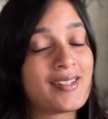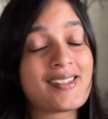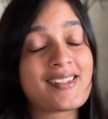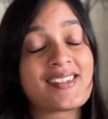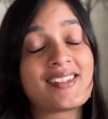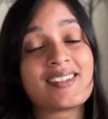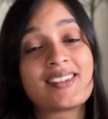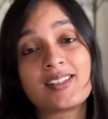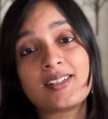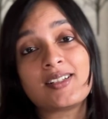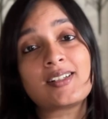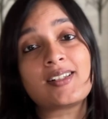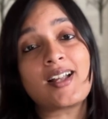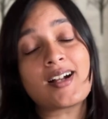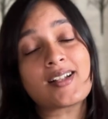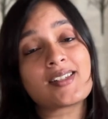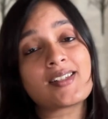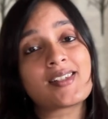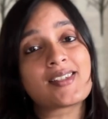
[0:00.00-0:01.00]
is the third
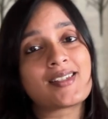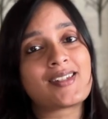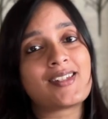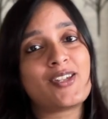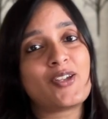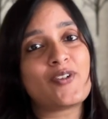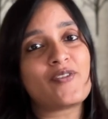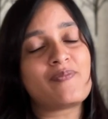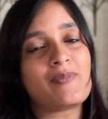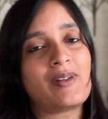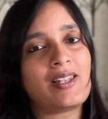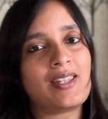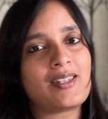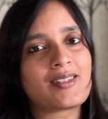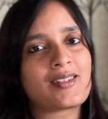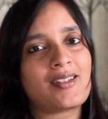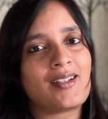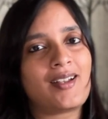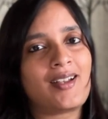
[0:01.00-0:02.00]
largest city of
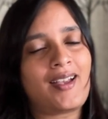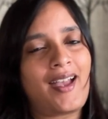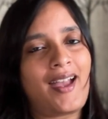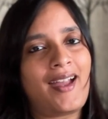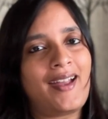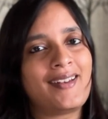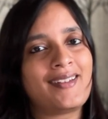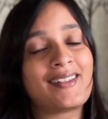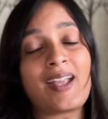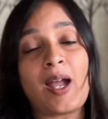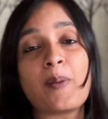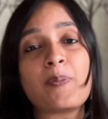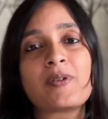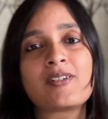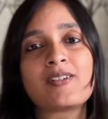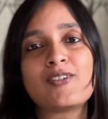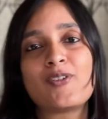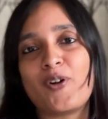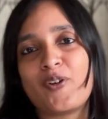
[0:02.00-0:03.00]
Malaysia and
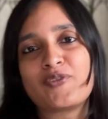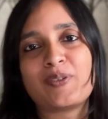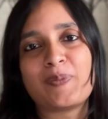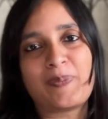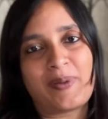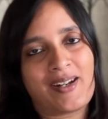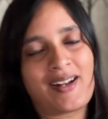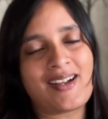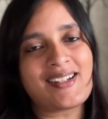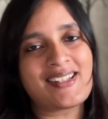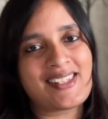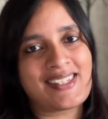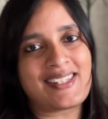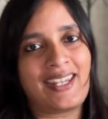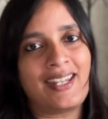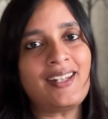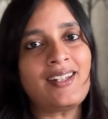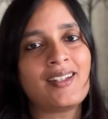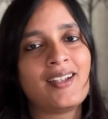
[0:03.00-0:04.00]
capital of the Perak state.